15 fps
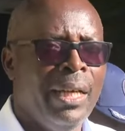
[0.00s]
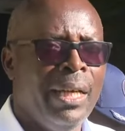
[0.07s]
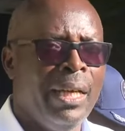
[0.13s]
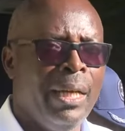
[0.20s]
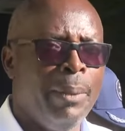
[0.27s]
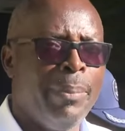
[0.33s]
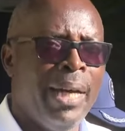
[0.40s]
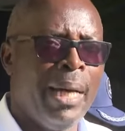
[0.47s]

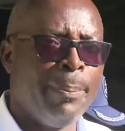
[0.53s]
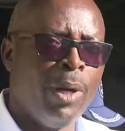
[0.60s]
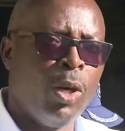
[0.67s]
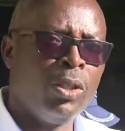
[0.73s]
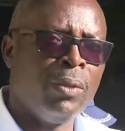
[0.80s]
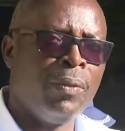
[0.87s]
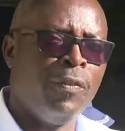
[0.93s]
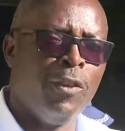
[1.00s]
uh, by
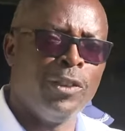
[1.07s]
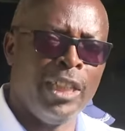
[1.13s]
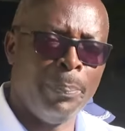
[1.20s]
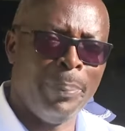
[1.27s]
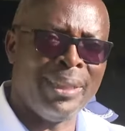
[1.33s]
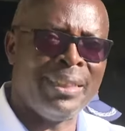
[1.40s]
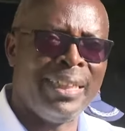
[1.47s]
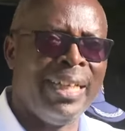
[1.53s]
about
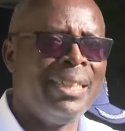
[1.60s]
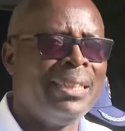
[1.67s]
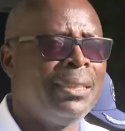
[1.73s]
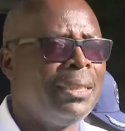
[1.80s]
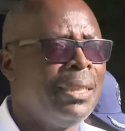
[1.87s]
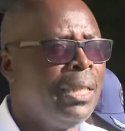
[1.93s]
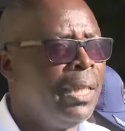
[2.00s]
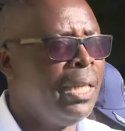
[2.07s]

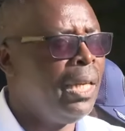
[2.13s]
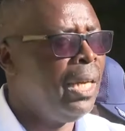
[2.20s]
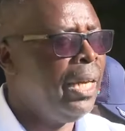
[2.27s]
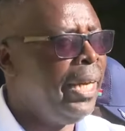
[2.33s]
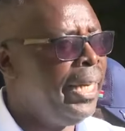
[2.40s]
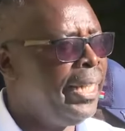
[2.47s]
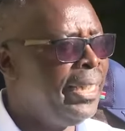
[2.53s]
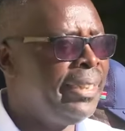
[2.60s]
14%.
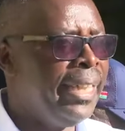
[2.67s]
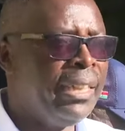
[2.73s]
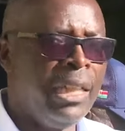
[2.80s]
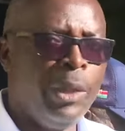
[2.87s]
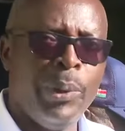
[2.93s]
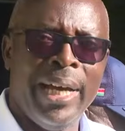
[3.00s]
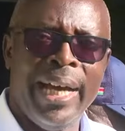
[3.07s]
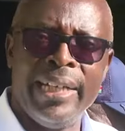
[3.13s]
Uh,
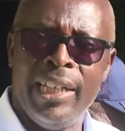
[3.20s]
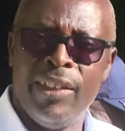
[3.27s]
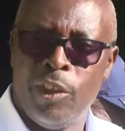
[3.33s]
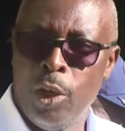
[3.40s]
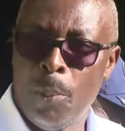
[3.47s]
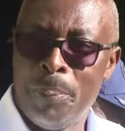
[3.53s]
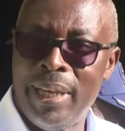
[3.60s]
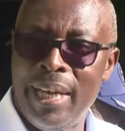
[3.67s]
recently, we had
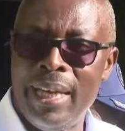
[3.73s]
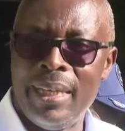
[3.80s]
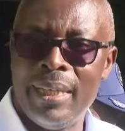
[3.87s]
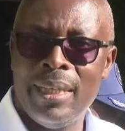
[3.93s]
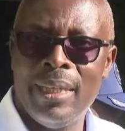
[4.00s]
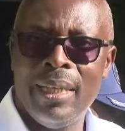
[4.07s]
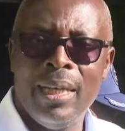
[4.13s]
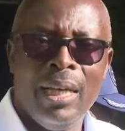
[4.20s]
Ethiopia,
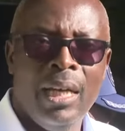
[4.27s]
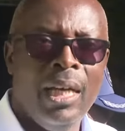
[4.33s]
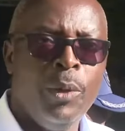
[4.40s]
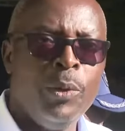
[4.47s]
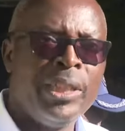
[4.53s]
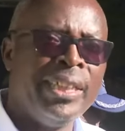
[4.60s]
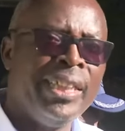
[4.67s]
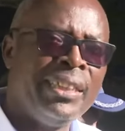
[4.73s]
uh,
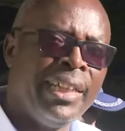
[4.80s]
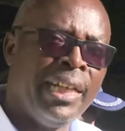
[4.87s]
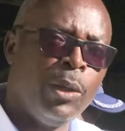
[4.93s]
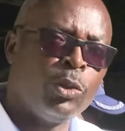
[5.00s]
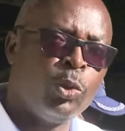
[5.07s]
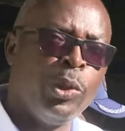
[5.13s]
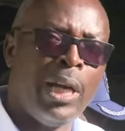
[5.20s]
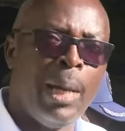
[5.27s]
which initially
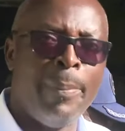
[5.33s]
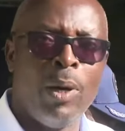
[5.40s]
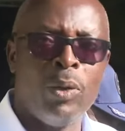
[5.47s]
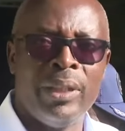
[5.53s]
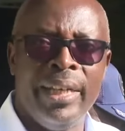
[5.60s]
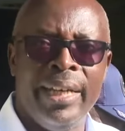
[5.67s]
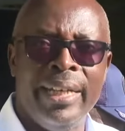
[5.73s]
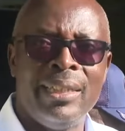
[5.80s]
was doing
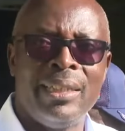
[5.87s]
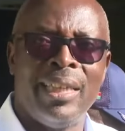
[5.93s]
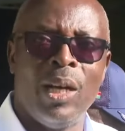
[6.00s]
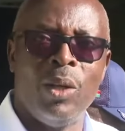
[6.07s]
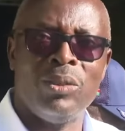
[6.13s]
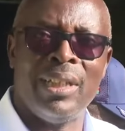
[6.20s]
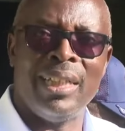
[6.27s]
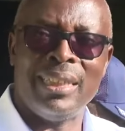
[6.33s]
about
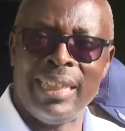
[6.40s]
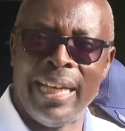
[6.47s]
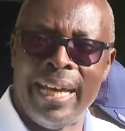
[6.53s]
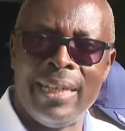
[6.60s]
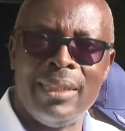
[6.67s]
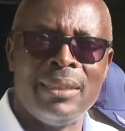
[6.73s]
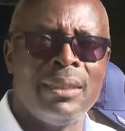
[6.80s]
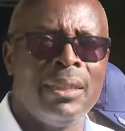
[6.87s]
8,000
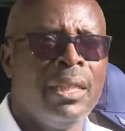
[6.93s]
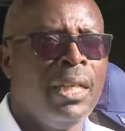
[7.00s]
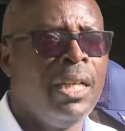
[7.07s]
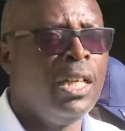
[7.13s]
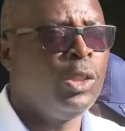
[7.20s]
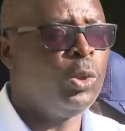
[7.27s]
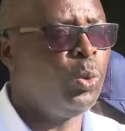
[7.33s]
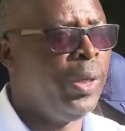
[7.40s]
tons
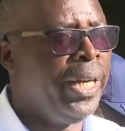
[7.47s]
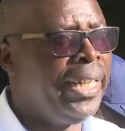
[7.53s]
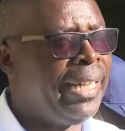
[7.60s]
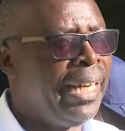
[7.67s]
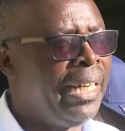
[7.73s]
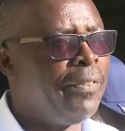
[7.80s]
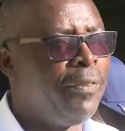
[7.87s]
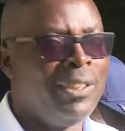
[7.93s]
to
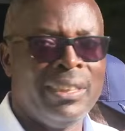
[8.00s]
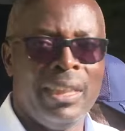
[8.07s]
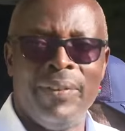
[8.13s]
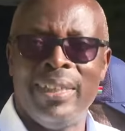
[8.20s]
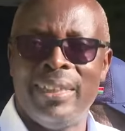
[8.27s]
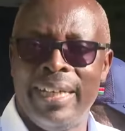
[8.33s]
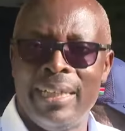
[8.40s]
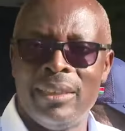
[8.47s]

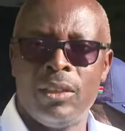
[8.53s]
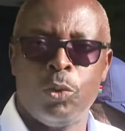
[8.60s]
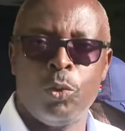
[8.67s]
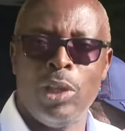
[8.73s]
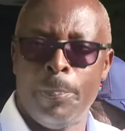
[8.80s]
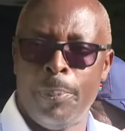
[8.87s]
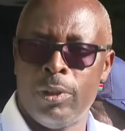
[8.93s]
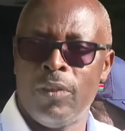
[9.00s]
847 tons
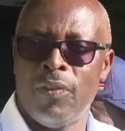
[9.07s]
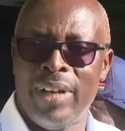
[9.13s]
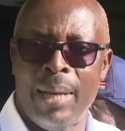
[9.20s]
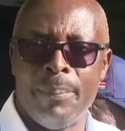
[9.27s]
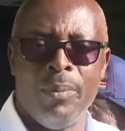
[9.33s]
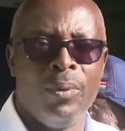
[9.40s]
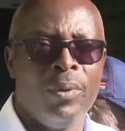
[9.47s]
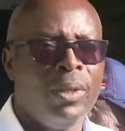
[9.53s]
through the port of
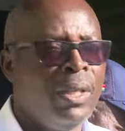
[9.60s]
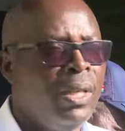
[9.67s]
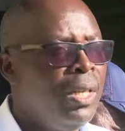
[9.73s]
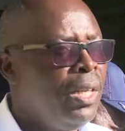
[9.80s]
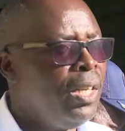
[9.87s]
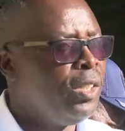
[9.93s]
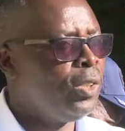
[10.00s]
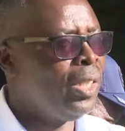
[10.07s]
Lamu.
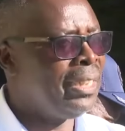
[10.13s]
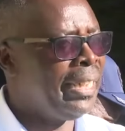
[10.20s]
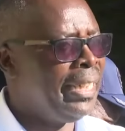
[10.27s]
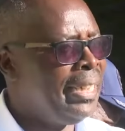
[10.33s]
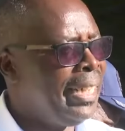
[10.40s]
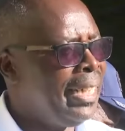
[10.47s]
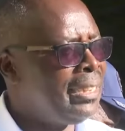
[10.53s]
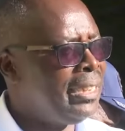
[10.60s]
So as an
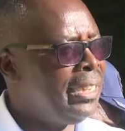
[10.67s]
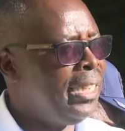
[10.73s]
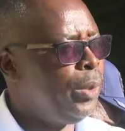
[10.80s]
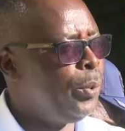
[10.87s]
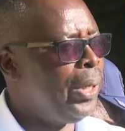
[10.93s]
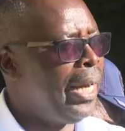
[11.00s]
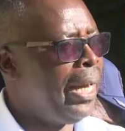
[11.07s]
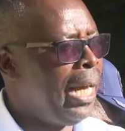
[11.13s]

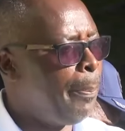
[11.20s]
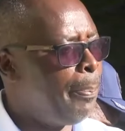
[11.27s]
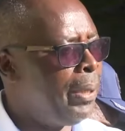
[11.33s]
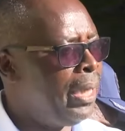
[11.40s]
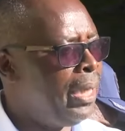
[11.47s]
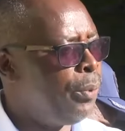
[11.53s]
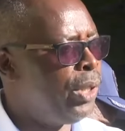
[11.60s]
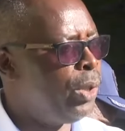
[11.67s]
industry, we are
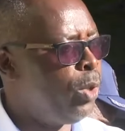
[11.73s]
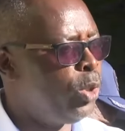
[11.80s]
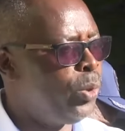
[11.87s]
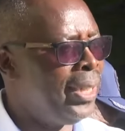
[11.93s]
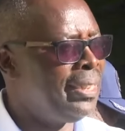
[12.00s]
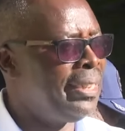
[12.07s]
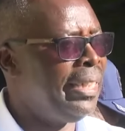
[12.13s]
happy with what we are